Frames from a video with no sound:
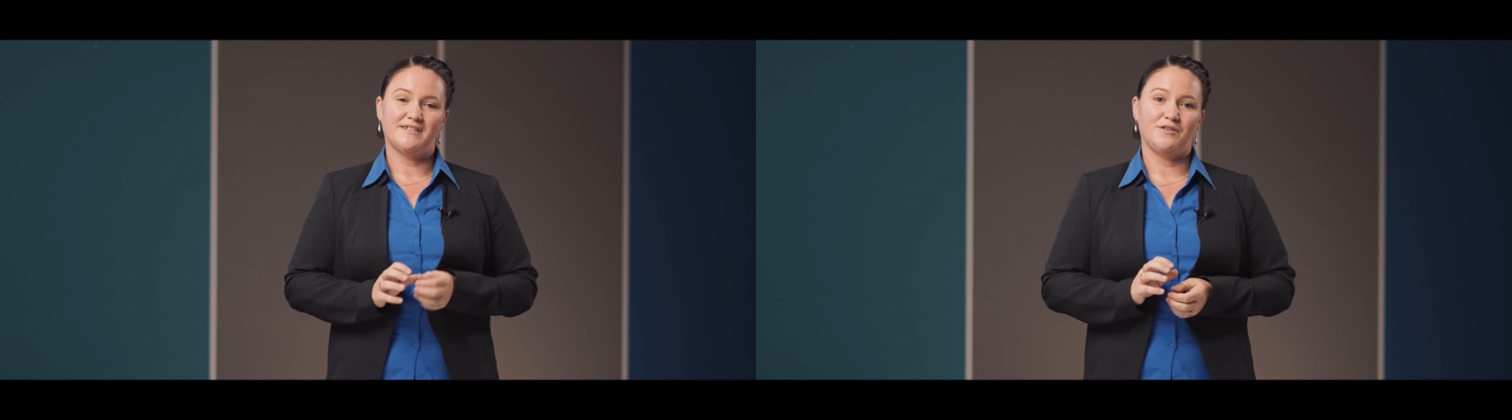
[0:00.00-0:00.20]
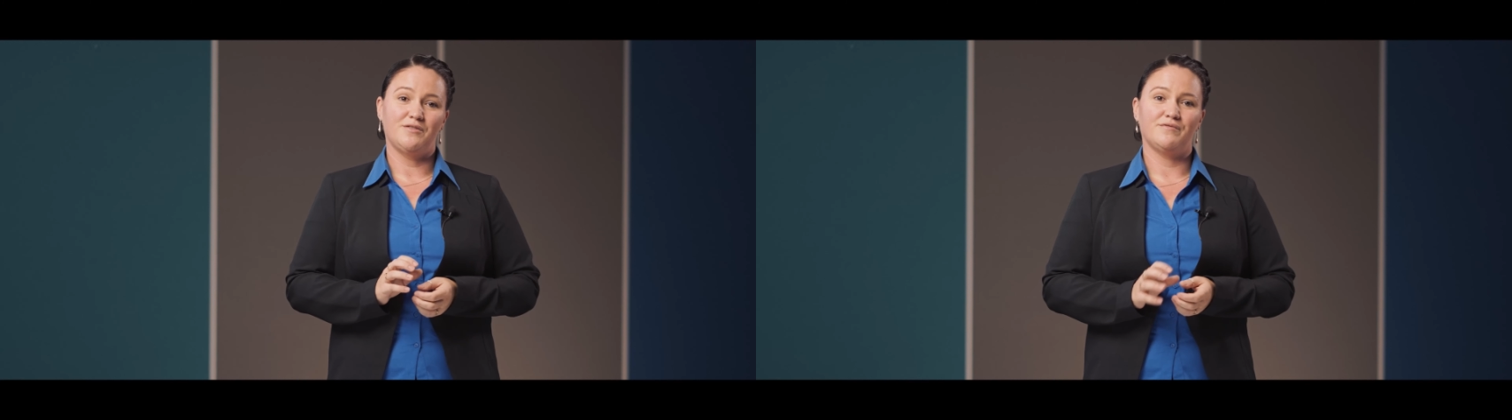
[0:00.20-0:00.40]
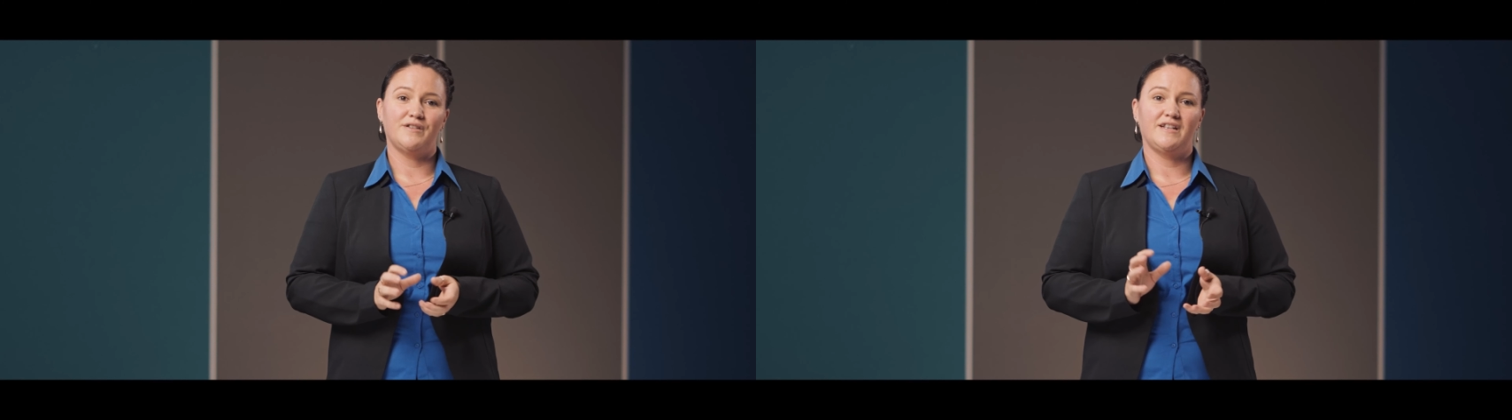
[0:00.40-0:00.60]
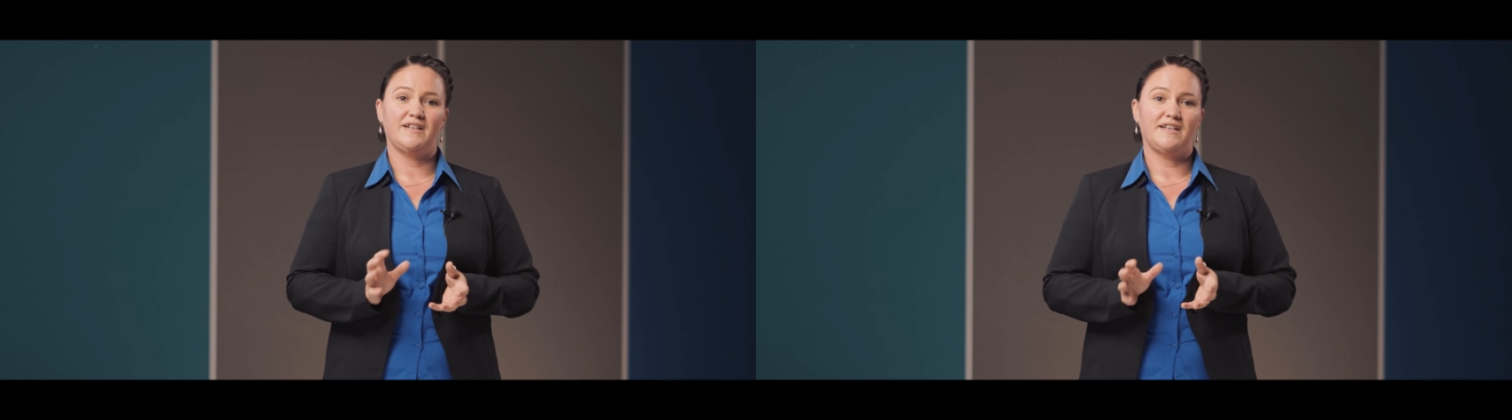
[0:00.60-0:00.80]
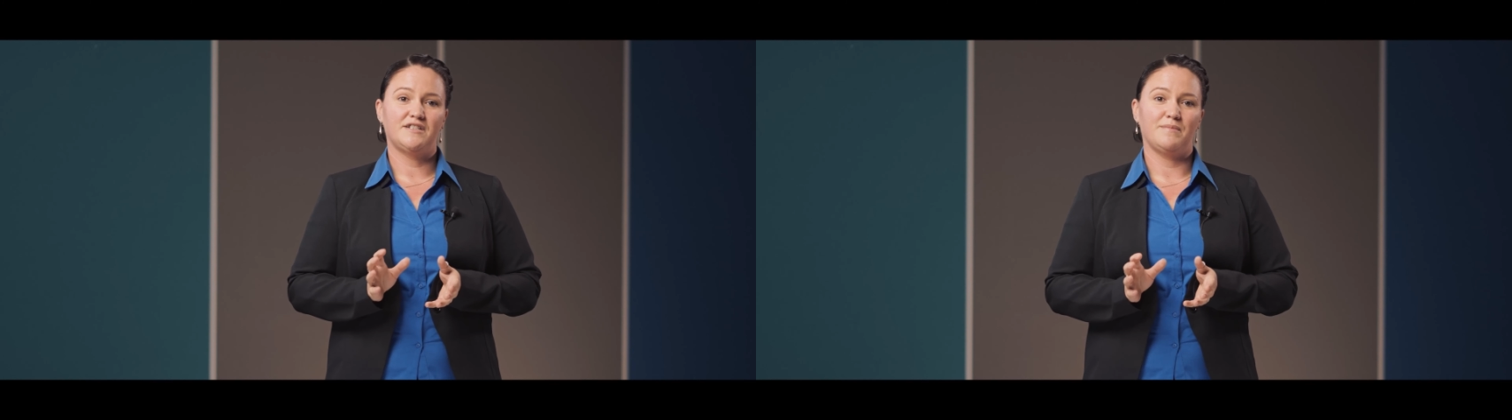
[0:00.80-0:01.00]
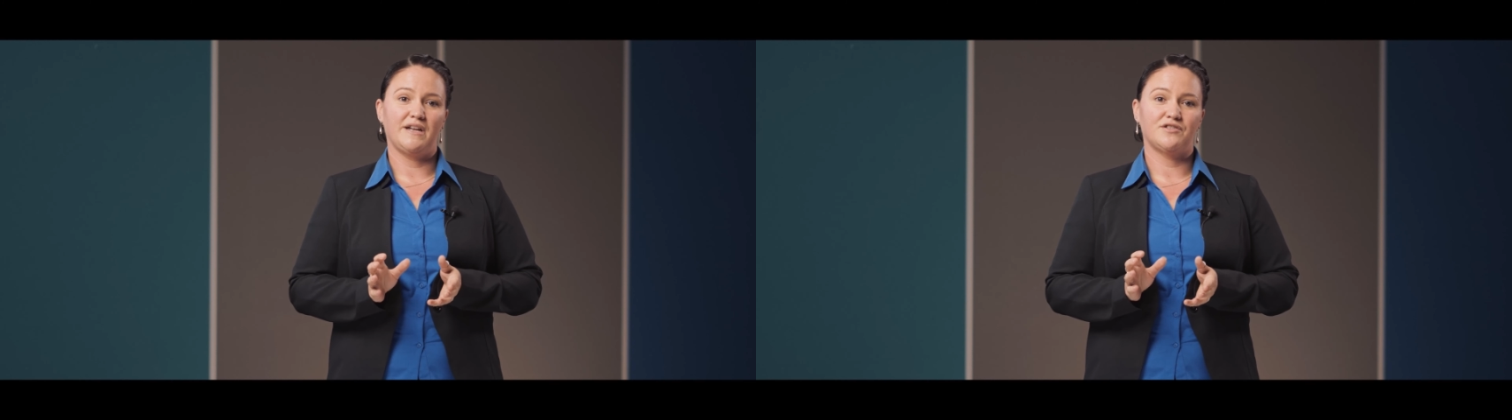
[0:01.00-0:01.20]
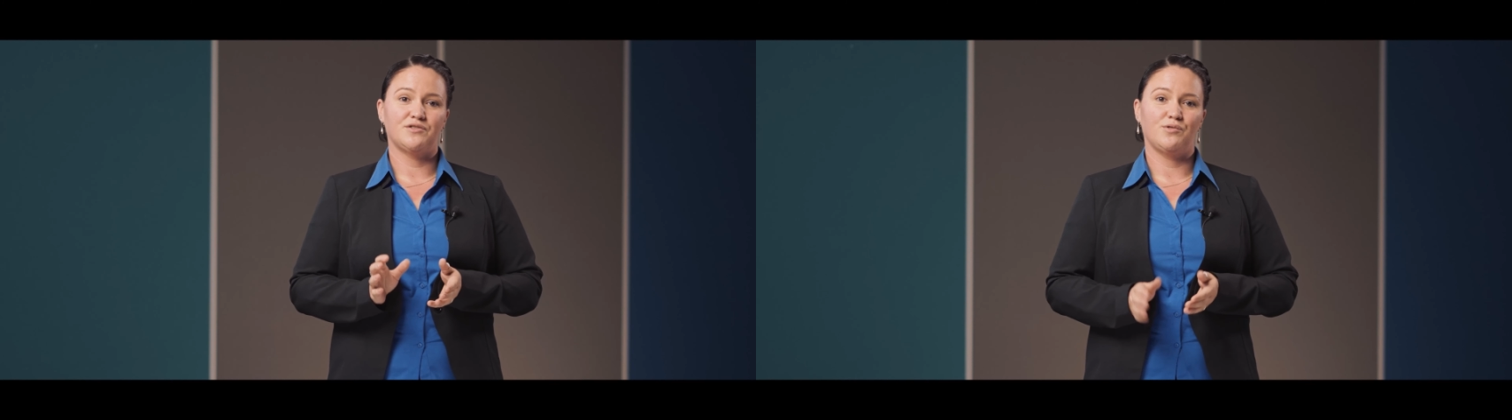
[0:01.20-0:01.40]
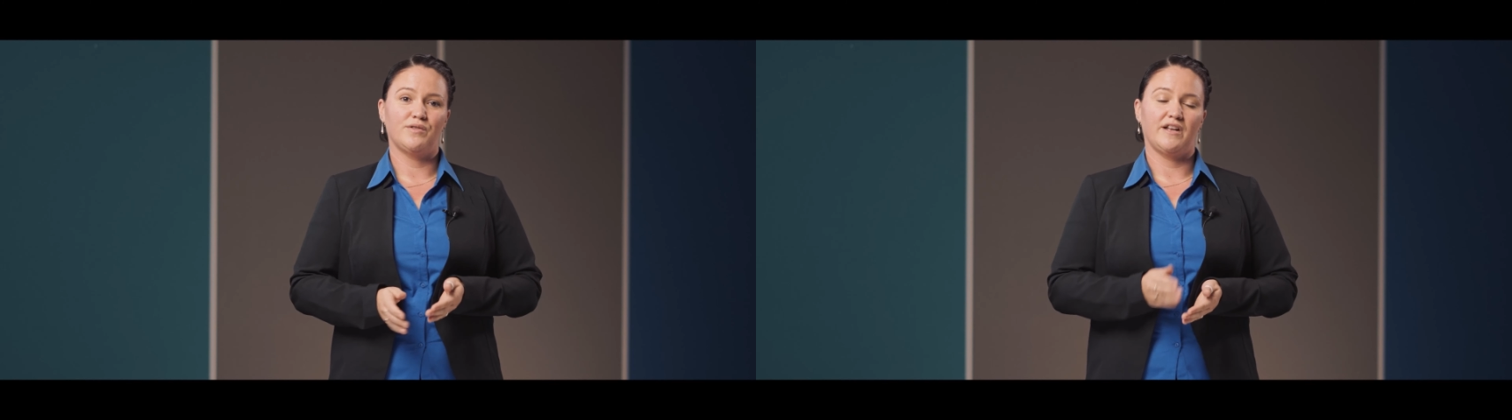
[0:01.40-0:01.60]
So you really need to make
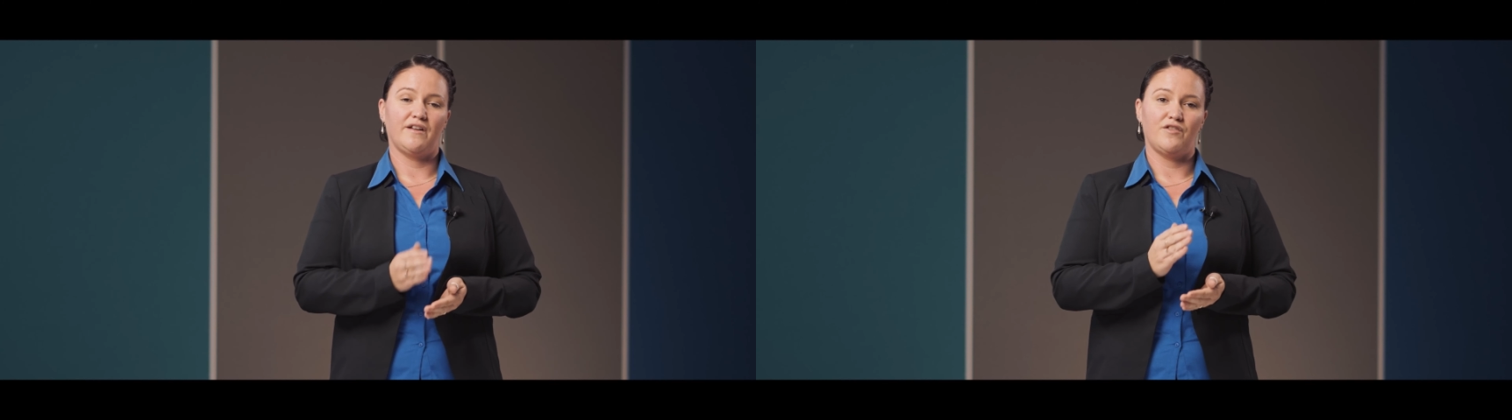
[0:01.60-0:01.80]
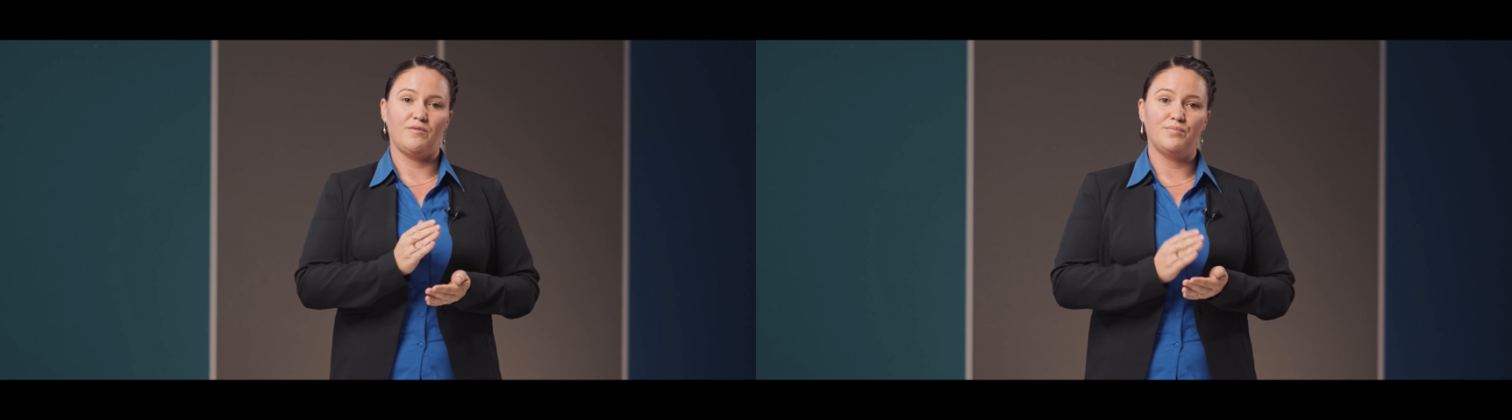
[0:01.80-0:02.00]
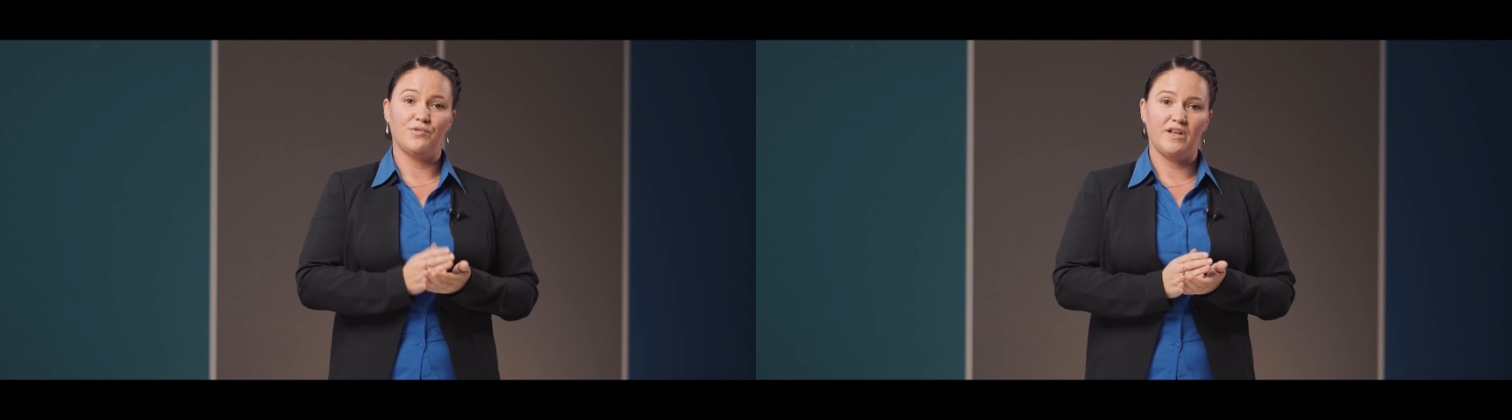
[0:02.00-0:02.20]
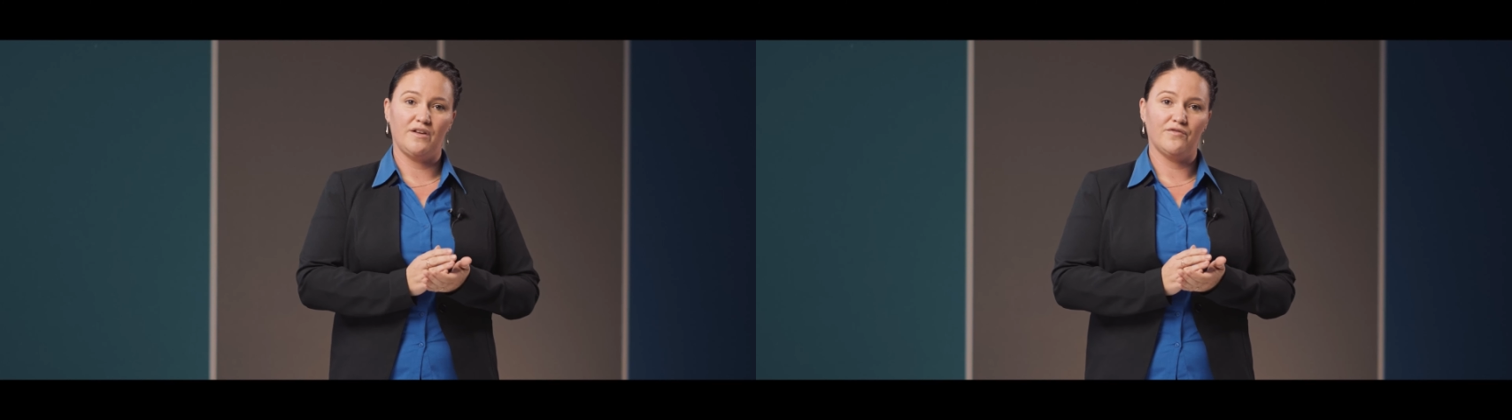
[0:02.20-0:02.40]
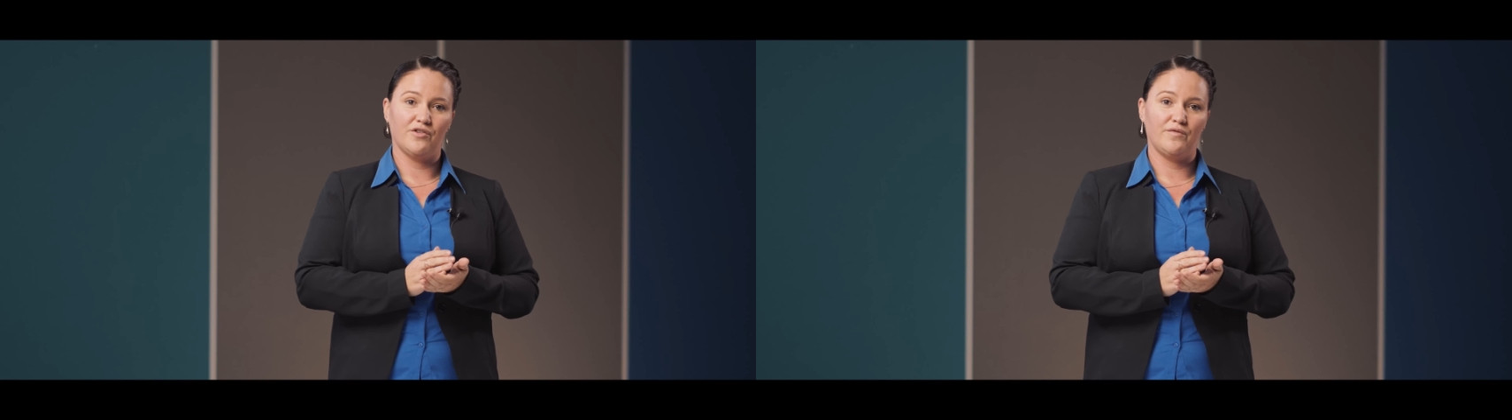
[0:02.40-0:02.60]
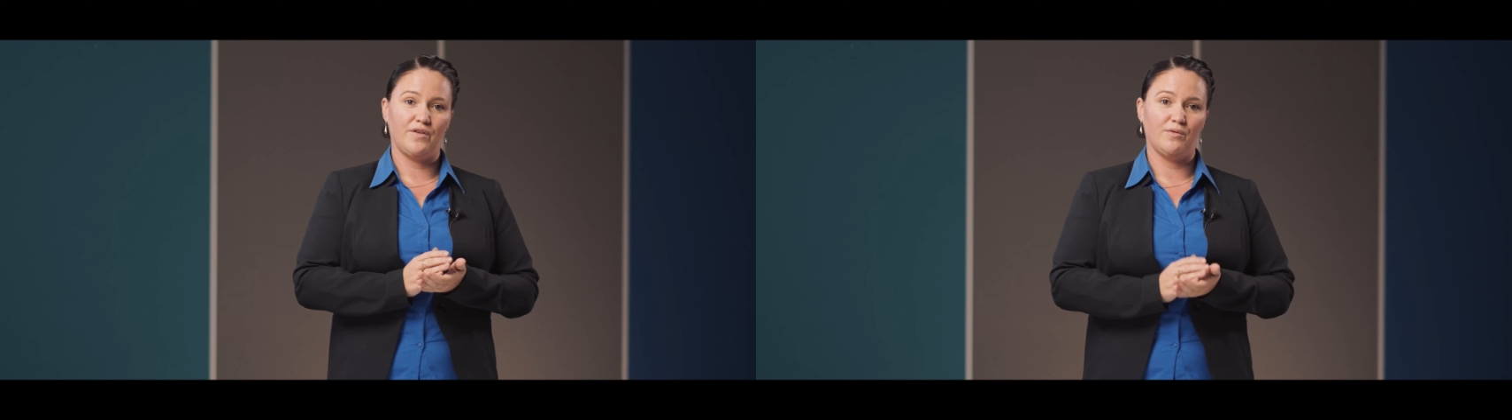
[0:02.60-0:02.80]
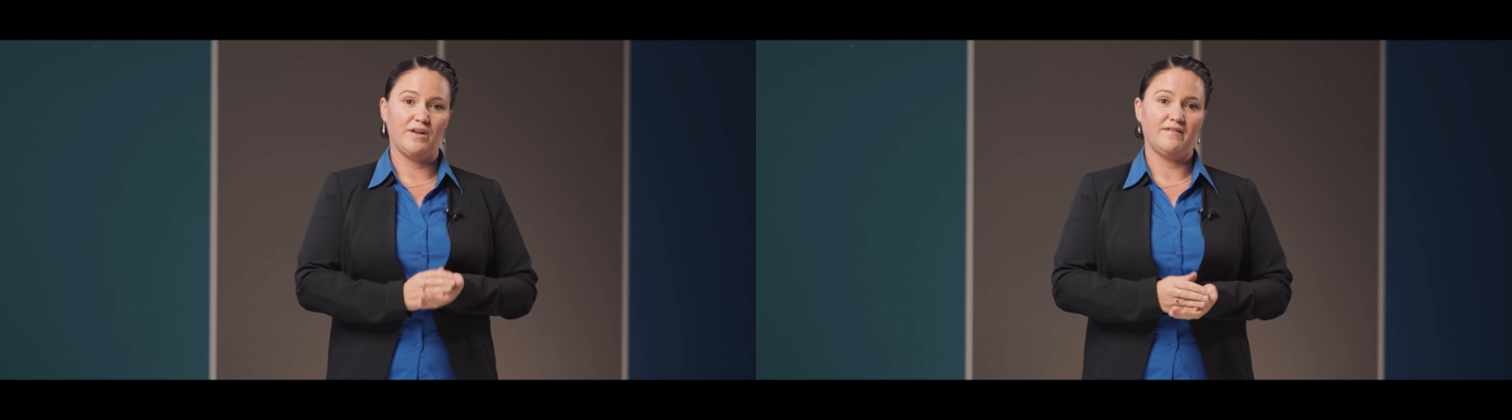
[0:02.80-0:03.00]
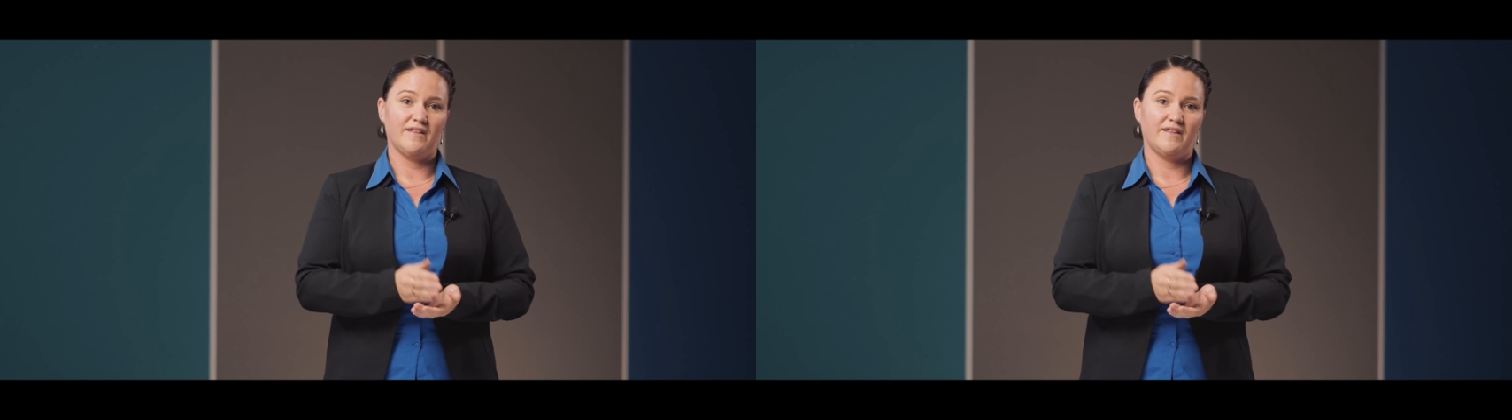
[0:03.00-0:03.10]
sure that if you book in for a viewing,